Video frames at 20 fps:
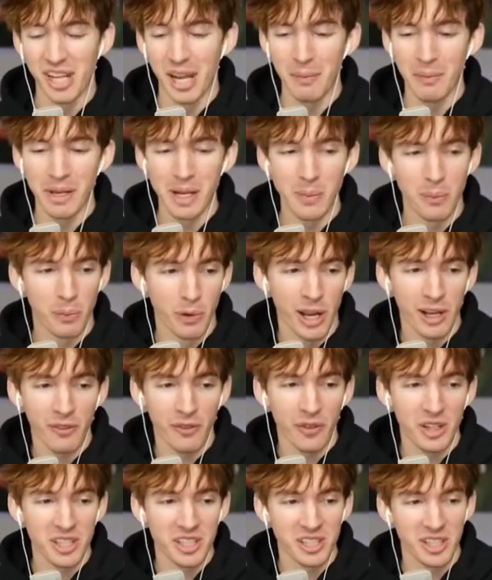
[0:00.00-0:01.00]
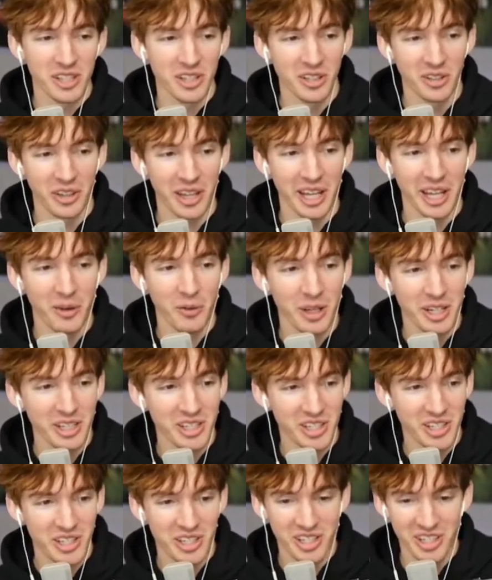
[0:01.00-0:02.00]
that mean breakfast in your
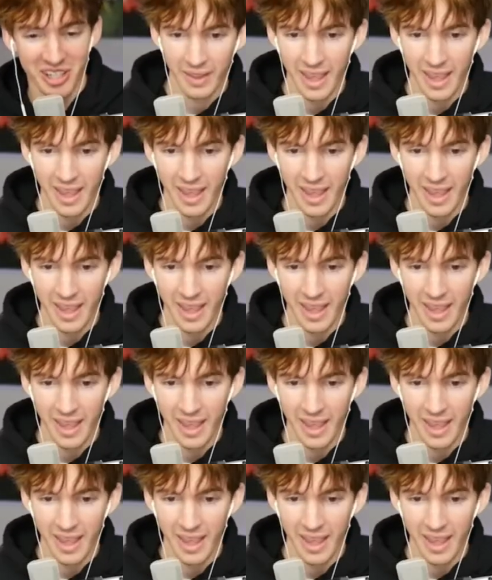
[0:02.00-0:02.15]
language?